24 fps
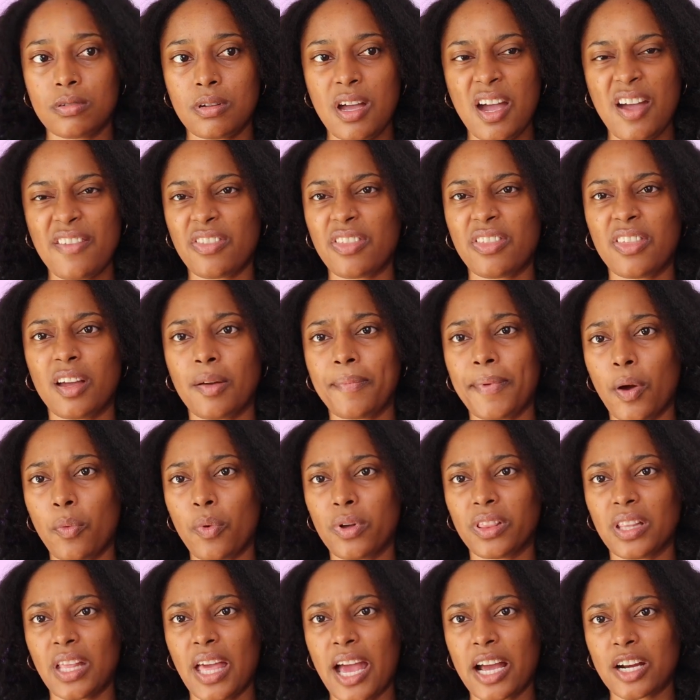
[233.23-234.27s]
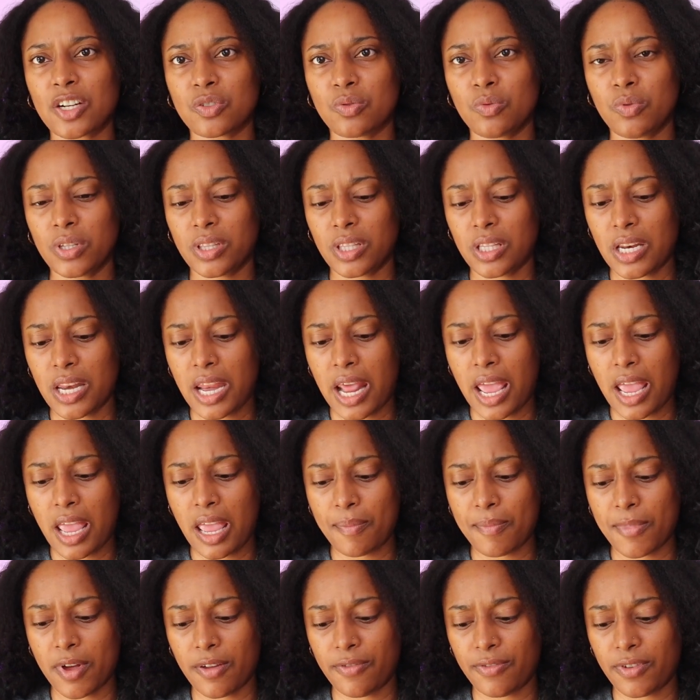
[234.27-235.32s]
I have to think about what the actual, what the
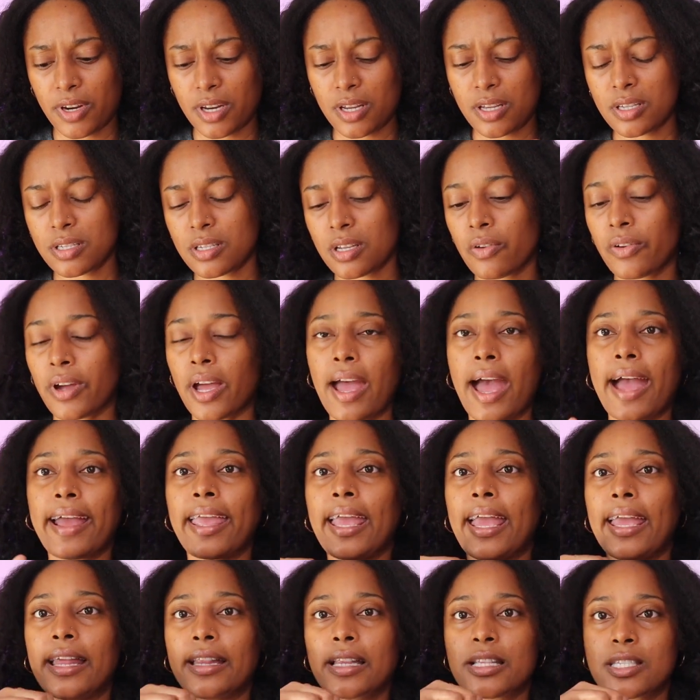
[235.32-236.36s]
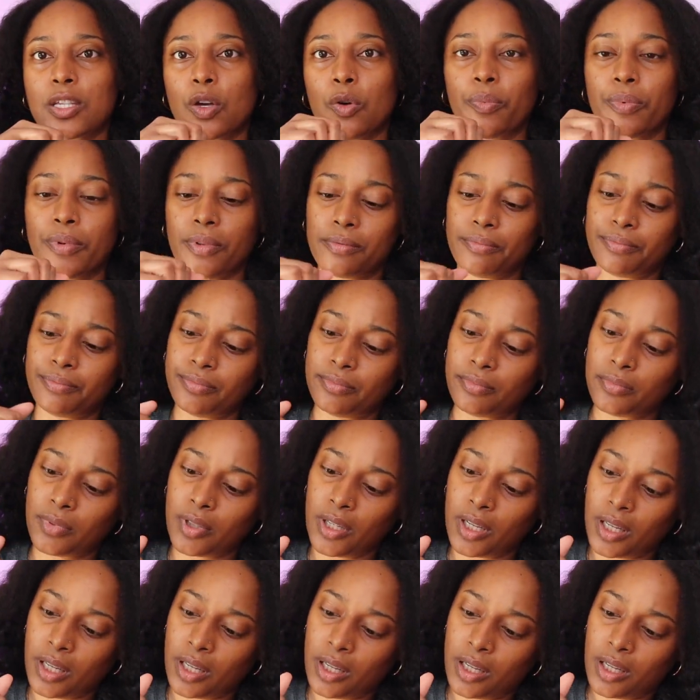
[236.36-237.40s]
name of it is. Okay, I can't get this open.
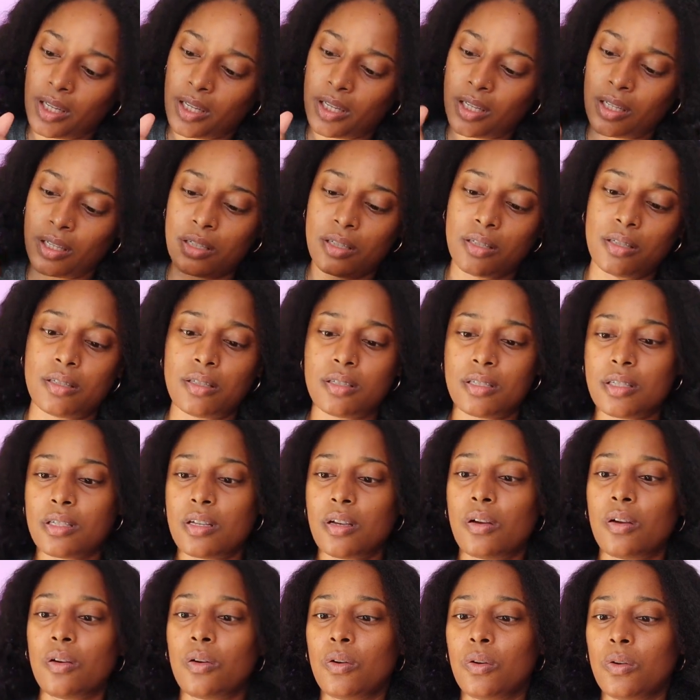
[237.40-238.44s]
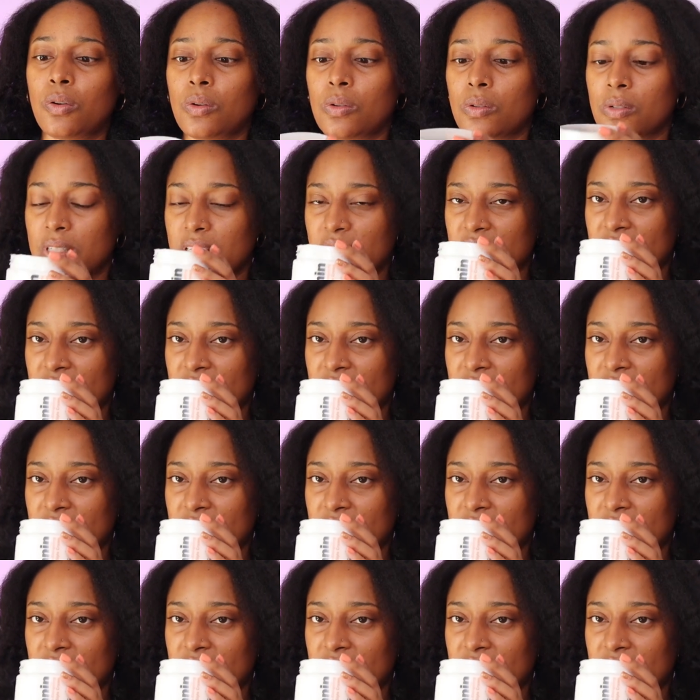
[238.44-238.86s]
So,